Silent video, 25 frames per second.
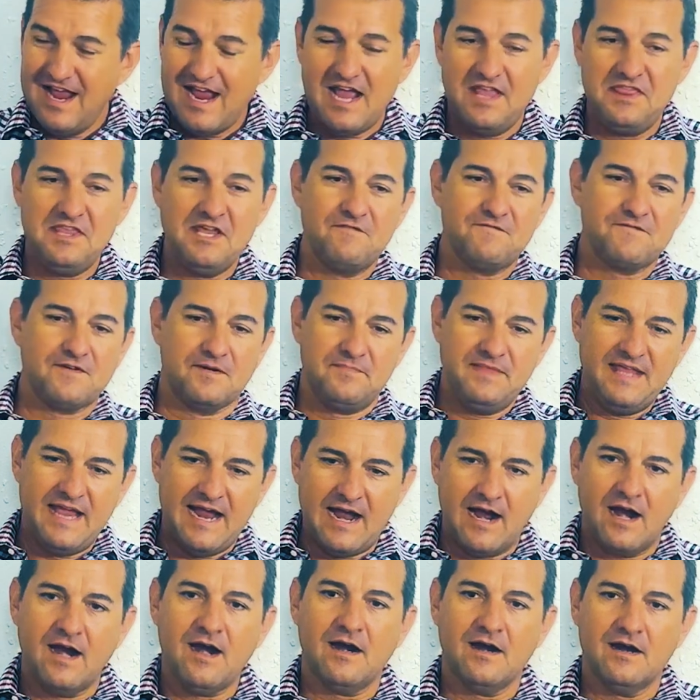And then from
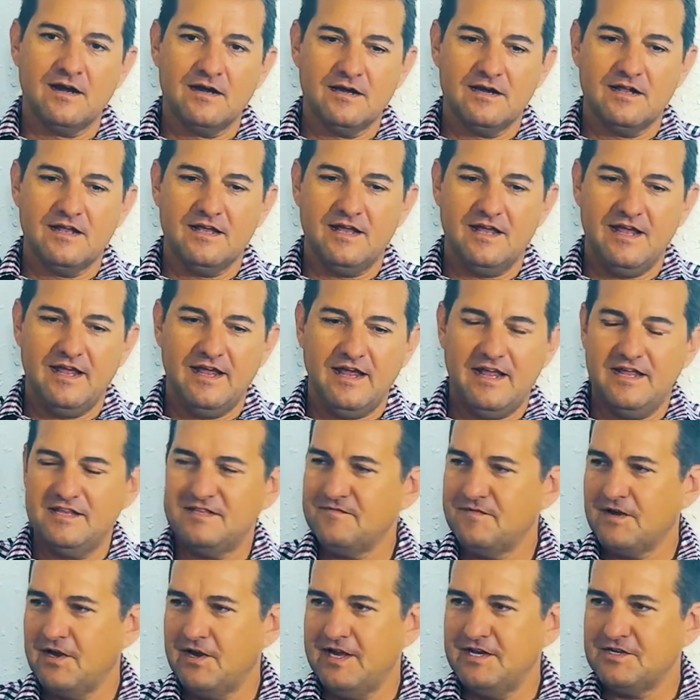there, it's a
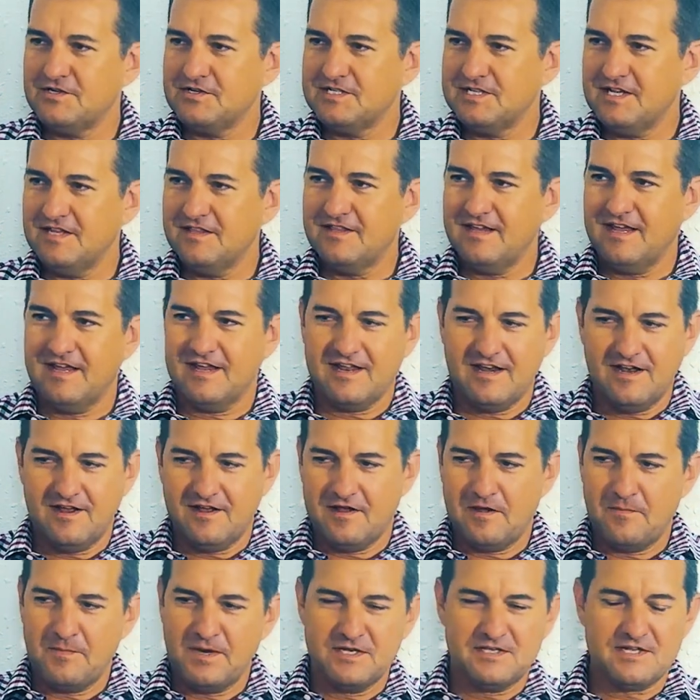very interesting thing. And
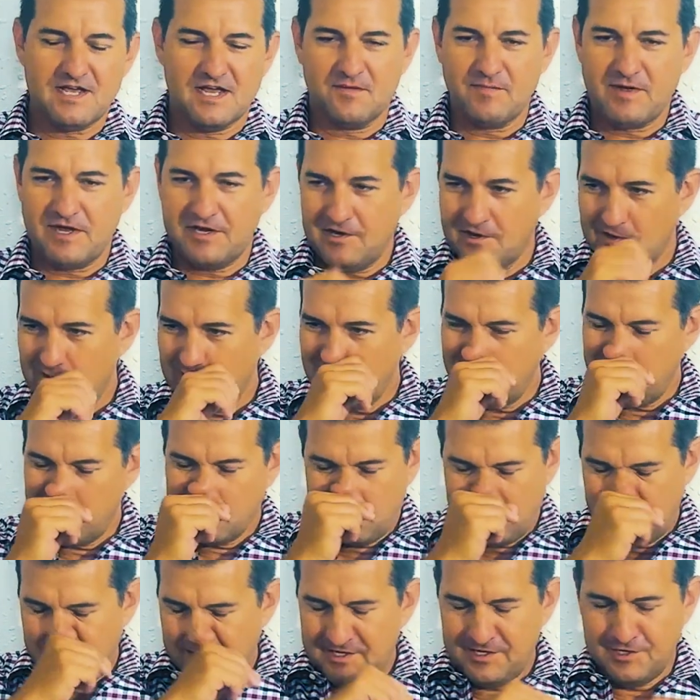I'm going to talk about
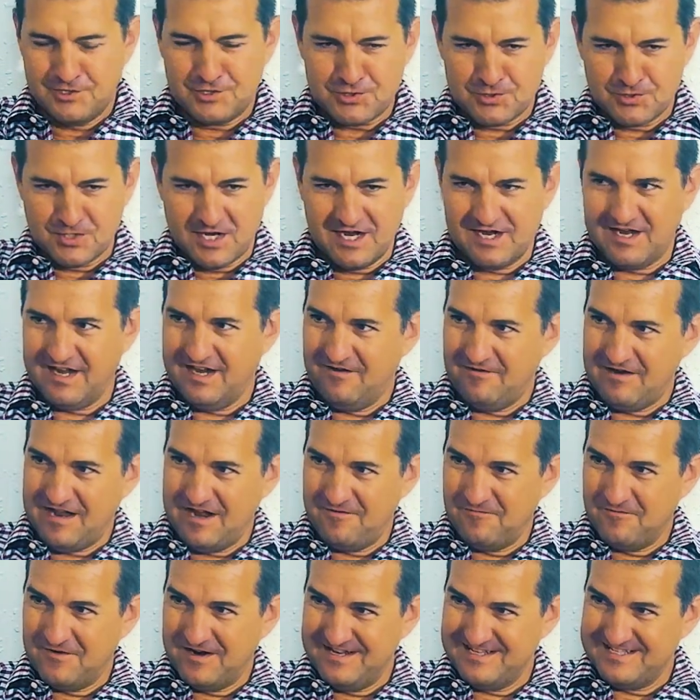your truck
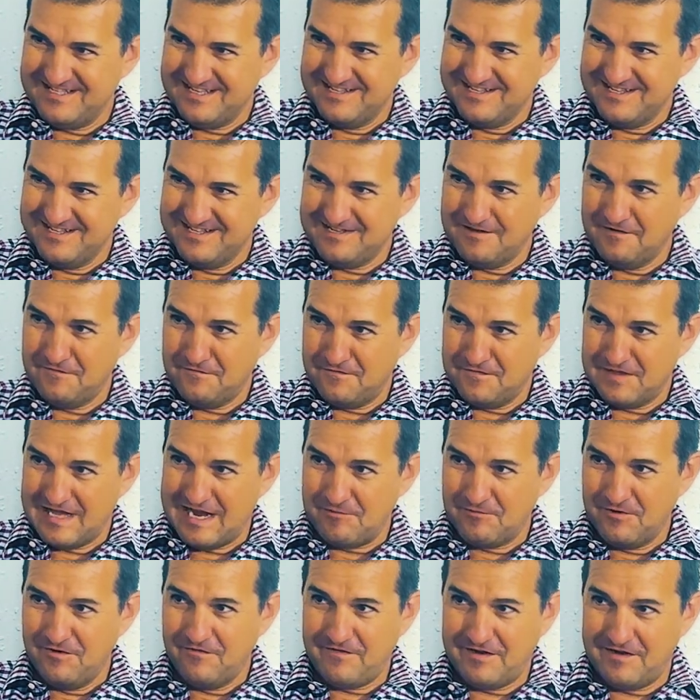and what it says on the
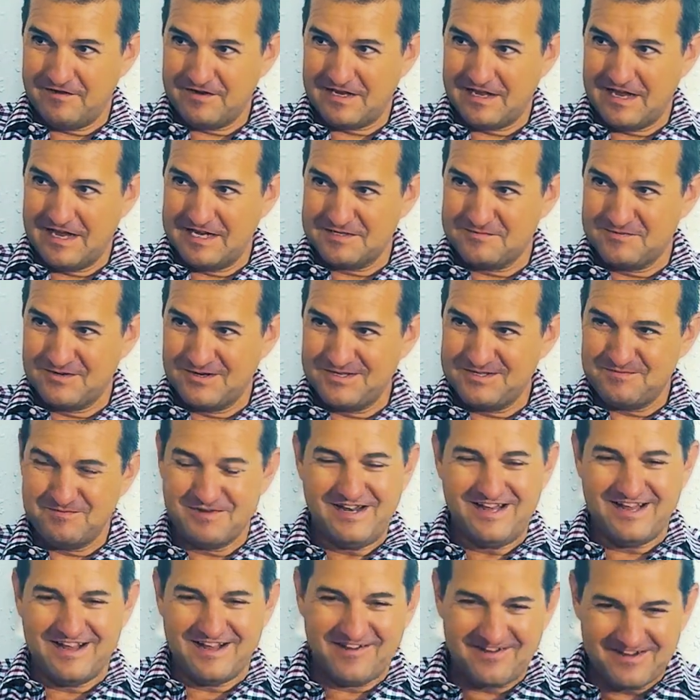Flat Roof Experts, but
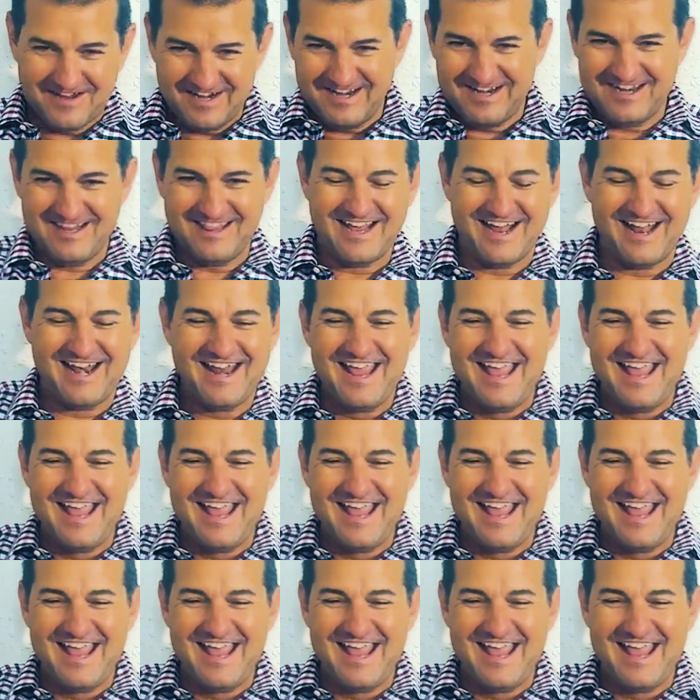I'll get into that.